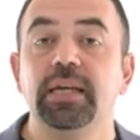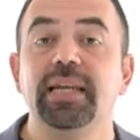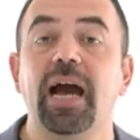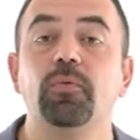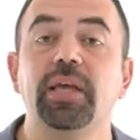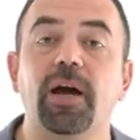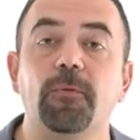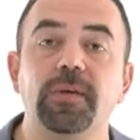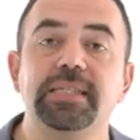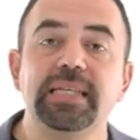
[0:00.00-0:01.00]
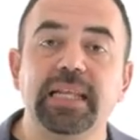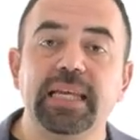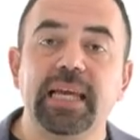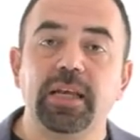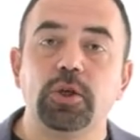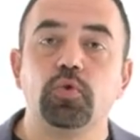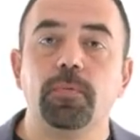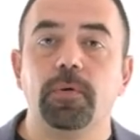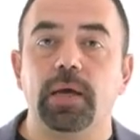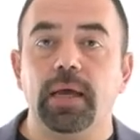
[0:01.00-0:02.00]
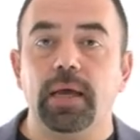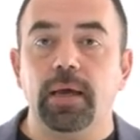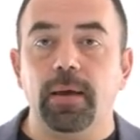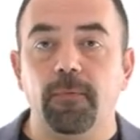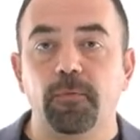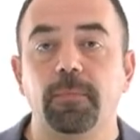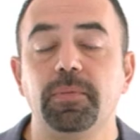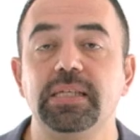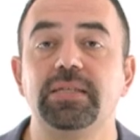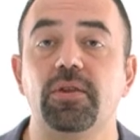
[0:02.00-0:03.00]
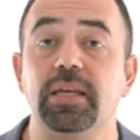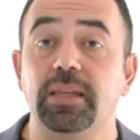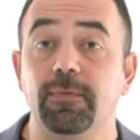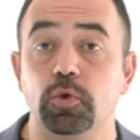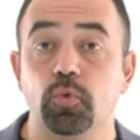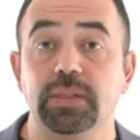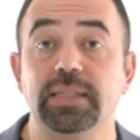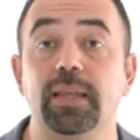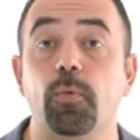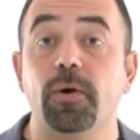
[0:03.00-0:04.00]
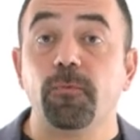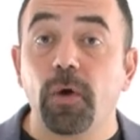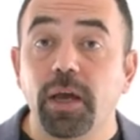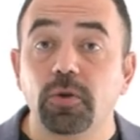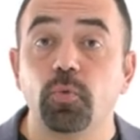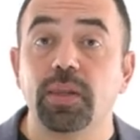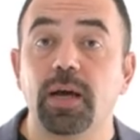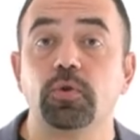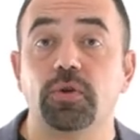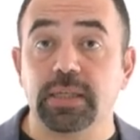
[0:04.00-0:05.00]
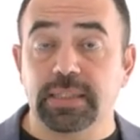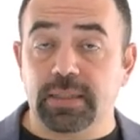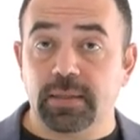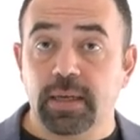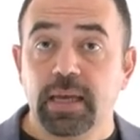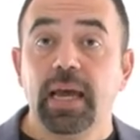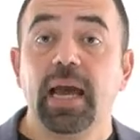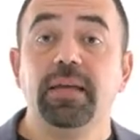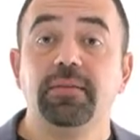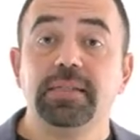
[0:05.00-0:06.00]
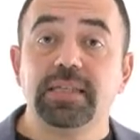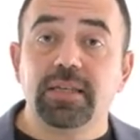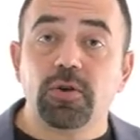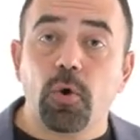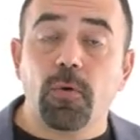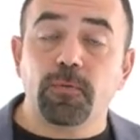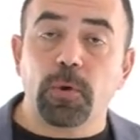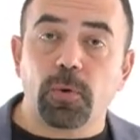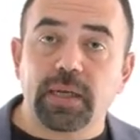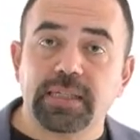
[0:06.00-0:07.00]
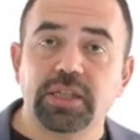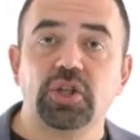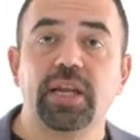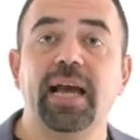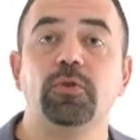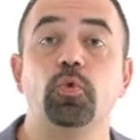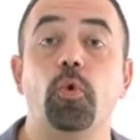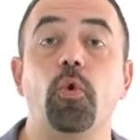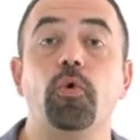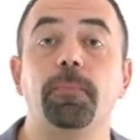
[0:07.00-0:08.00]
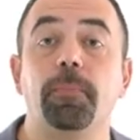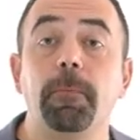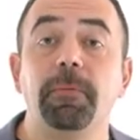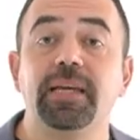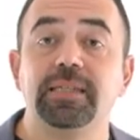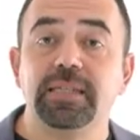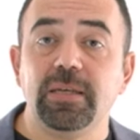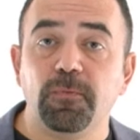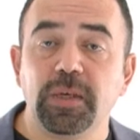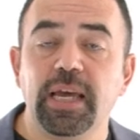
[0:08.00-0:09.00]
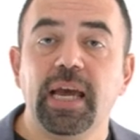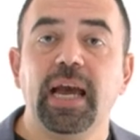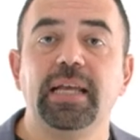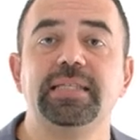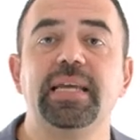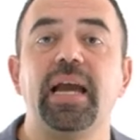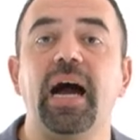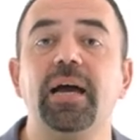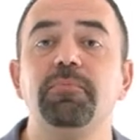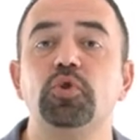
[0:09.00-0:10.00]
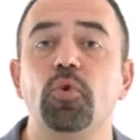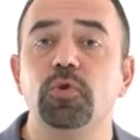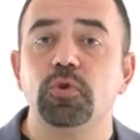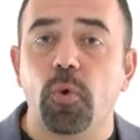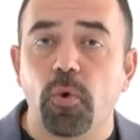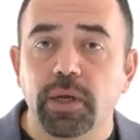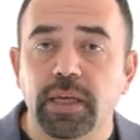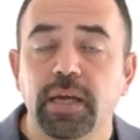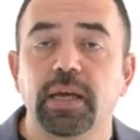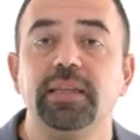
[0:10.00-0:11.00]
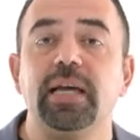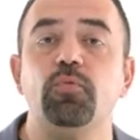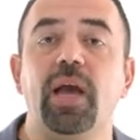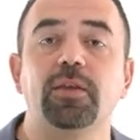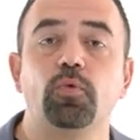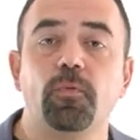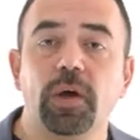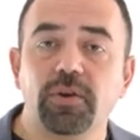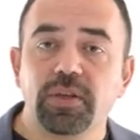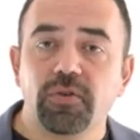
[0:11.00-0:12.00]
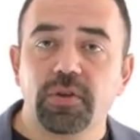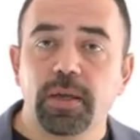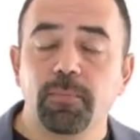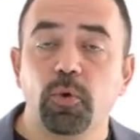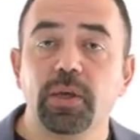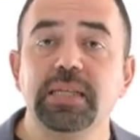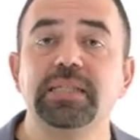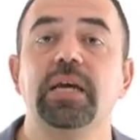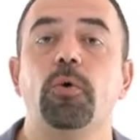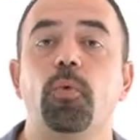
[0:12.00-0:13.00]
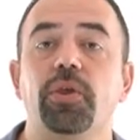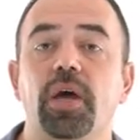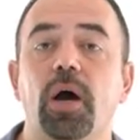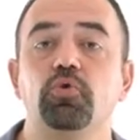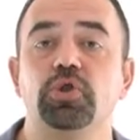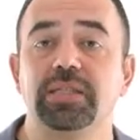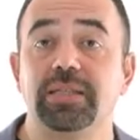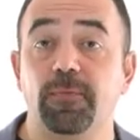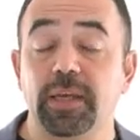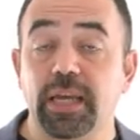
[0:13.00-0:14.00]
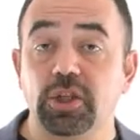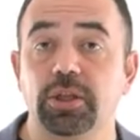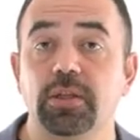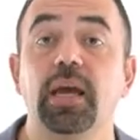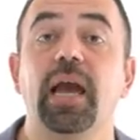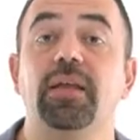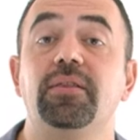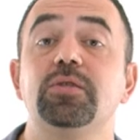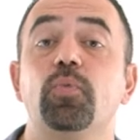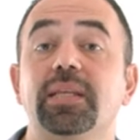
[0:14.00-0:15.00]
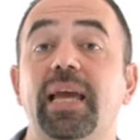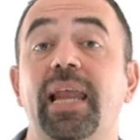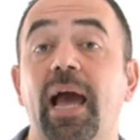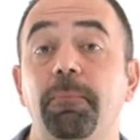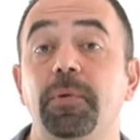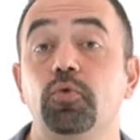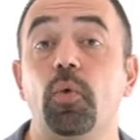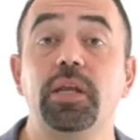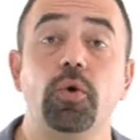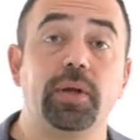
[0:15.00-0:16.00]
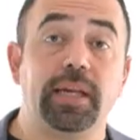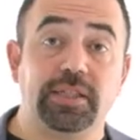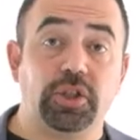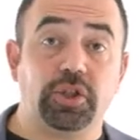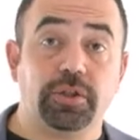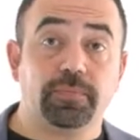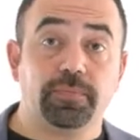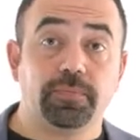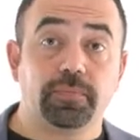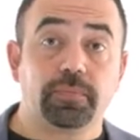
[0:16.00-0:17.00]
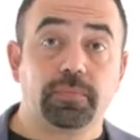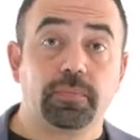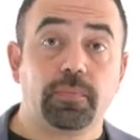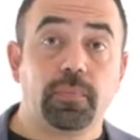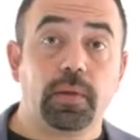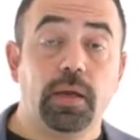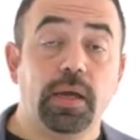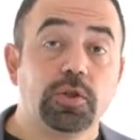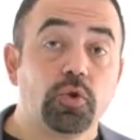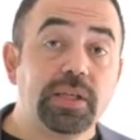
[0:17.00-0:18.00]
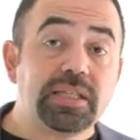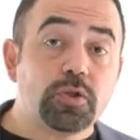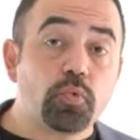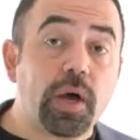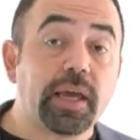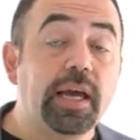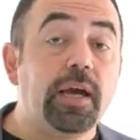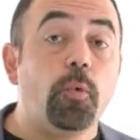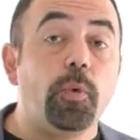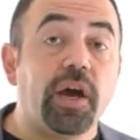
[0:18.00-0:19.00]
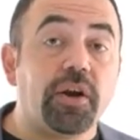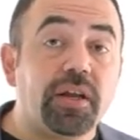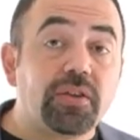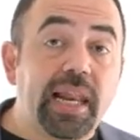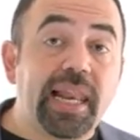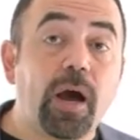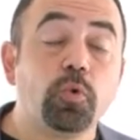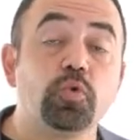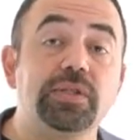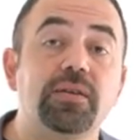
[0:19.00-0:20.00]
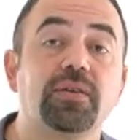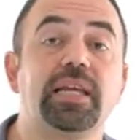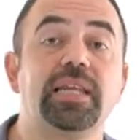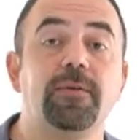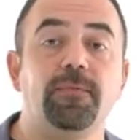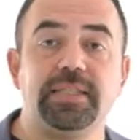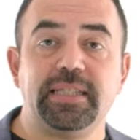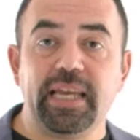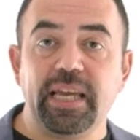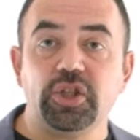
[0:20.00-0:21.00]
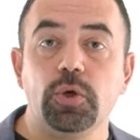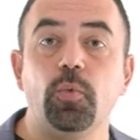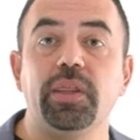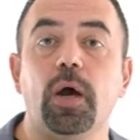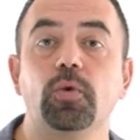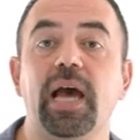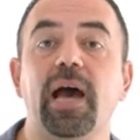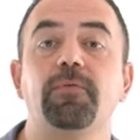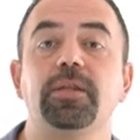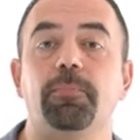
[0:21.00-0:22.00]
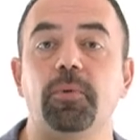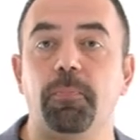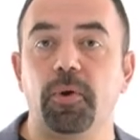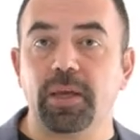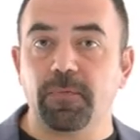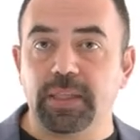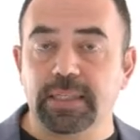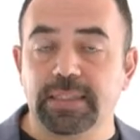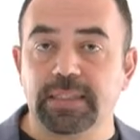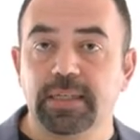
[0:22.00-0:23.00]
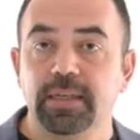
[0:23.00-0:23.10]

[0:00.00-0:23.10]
Now they are facing legal issue from these three individuals, that they were fired without a reason. And the CEO of the organization had to go on public TV and say, I'm so sorry that we had to fire these three employees without justification. And this is what can happen to any organization. So this is why we are not allowed to start any investigation without having the proper evidence.